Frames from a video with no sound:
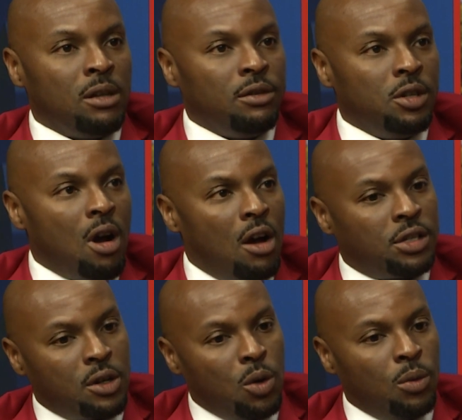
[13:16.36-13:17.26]
You
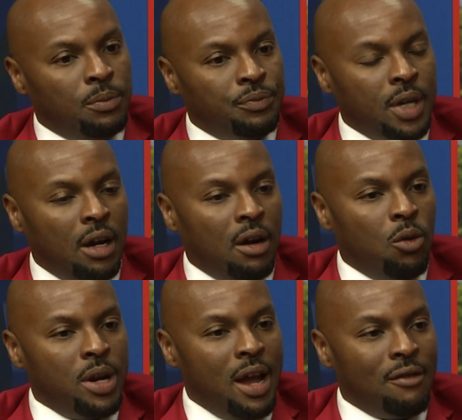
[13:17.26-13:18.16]
also,
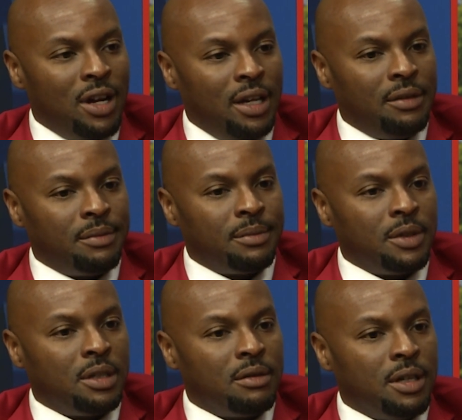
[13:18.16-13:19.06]
we have a
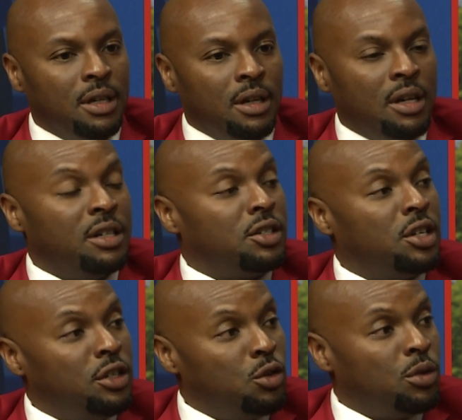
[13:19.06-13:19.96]

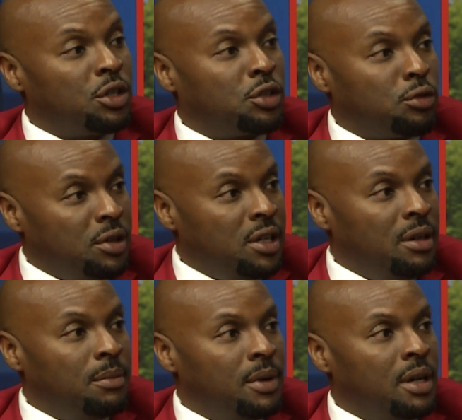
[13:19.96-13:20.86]
continuous
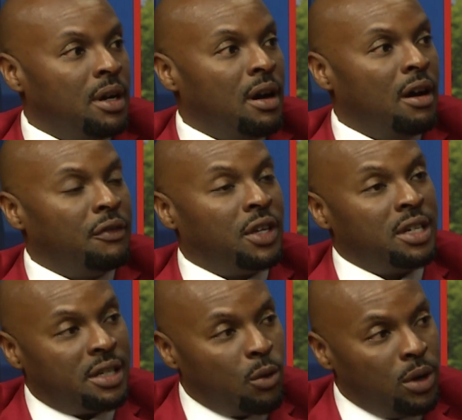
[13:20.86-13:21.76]
stream of things
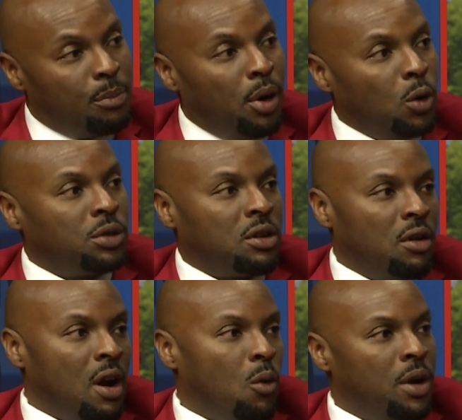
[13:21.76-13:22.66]
that we post on
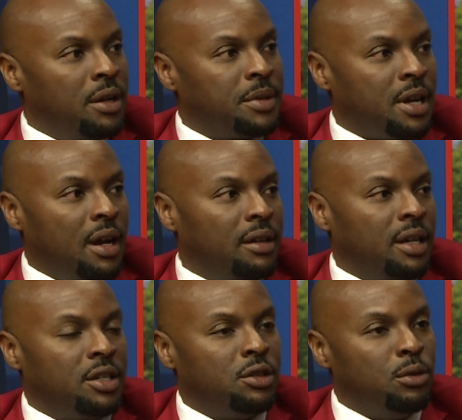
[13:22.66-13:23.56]
our website
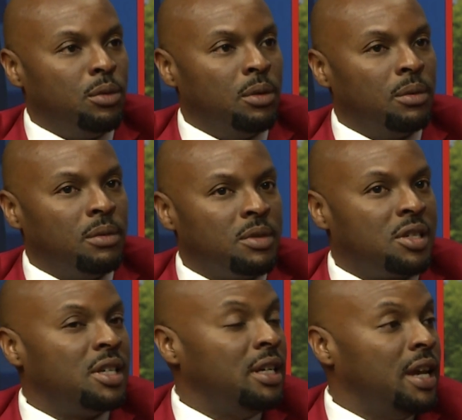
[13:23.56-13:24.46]
that you will
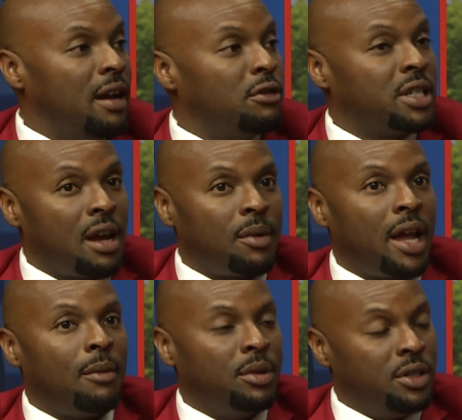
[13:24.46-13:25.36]
see every time
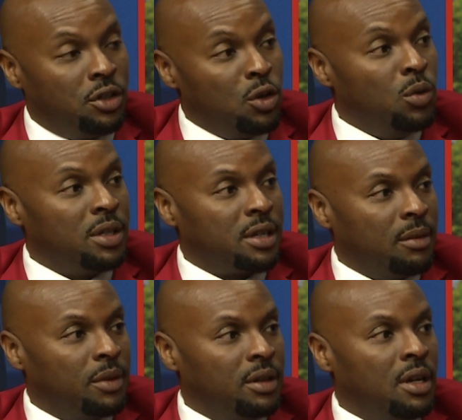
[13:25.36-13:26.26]
Kappa is doing
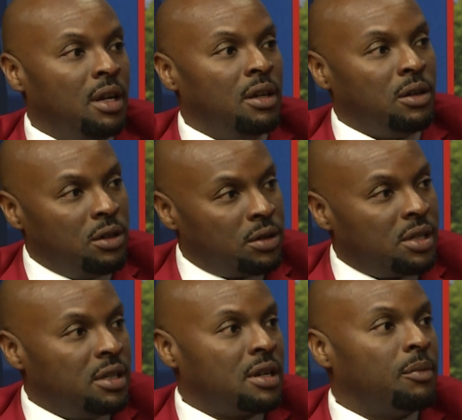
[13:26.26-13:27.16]
something. You'll see
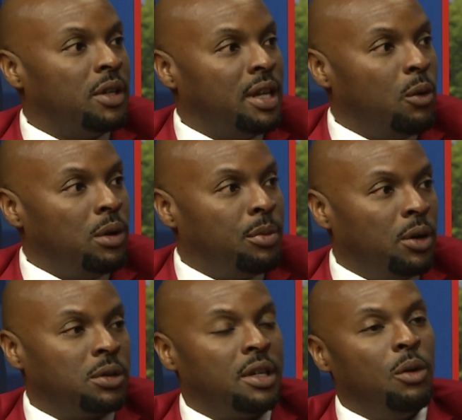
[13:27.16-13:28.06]
something that we
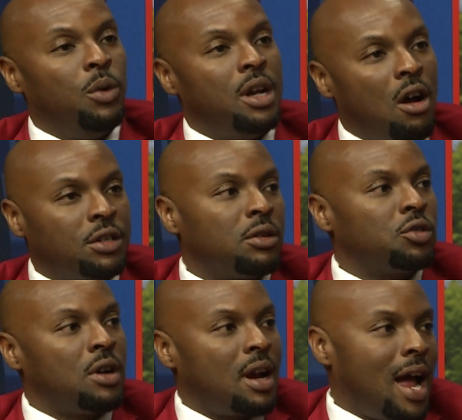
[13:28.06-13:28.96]
post. And we also
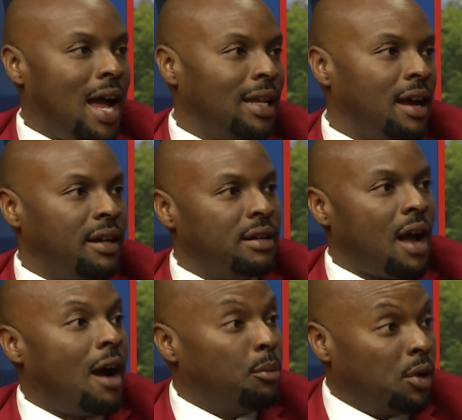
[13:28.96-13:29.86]
try to highlight
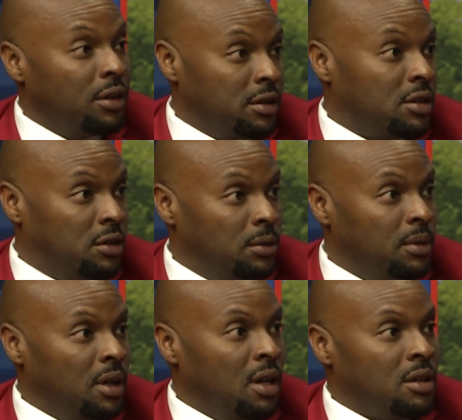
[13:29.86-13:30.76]
our brothers too.
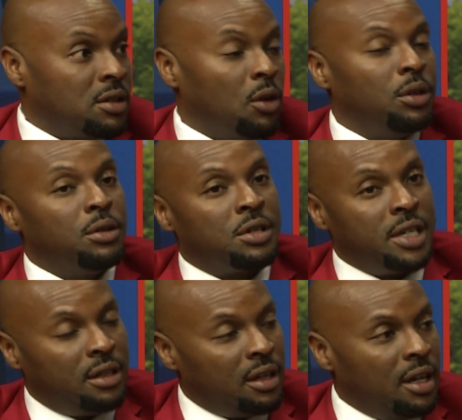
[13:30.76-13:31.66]
Yeah. So you'll see
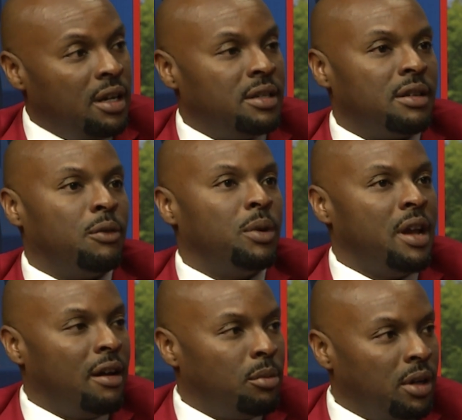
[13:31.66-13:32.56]
things if we
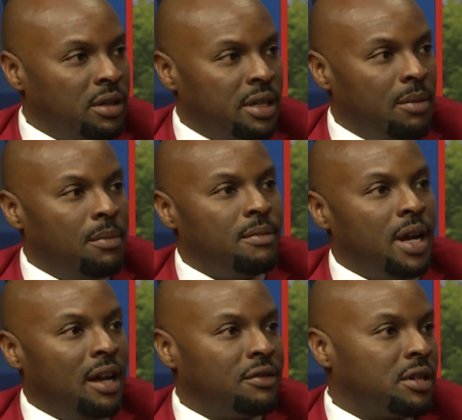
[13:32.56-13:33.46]
have brothers that
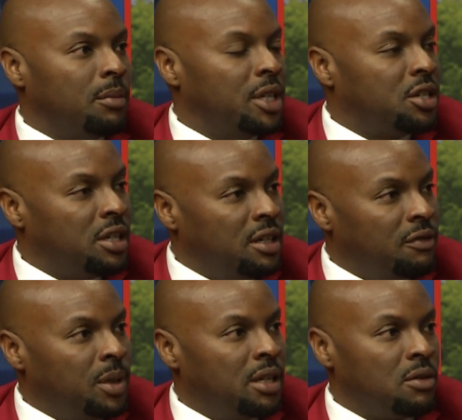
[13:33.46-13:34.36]
have some
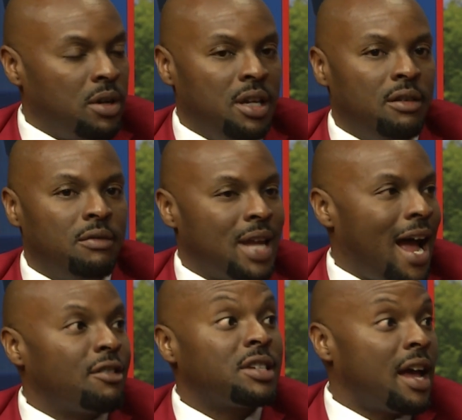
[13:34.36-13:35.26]
achievement
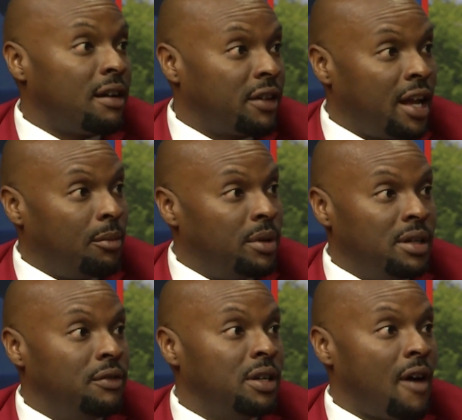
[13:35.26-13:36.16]
outside of Kappa,
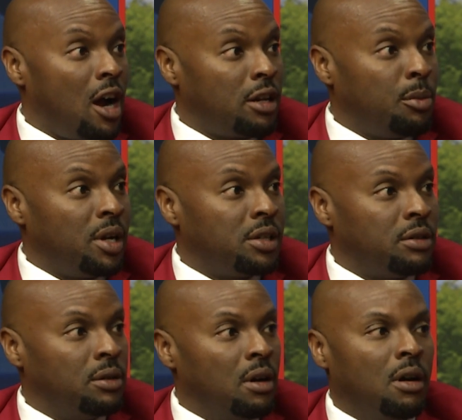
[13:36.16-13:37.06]
even if
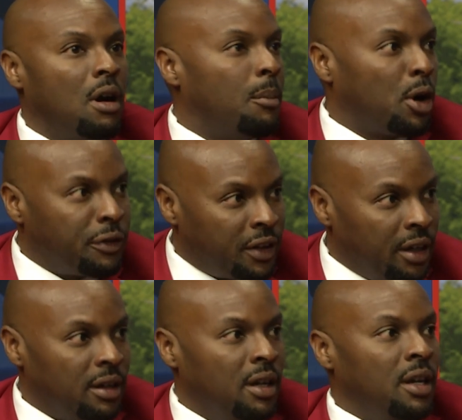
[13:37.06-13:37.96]
occupational, a birthday,
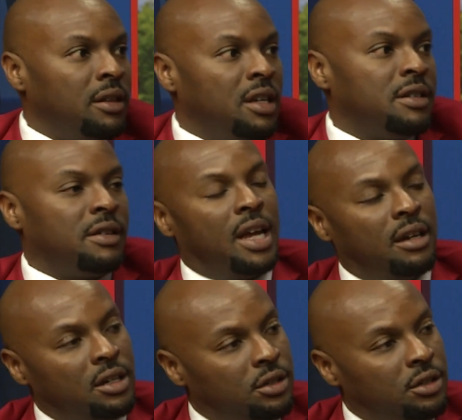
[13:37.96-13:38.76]
things of that nature.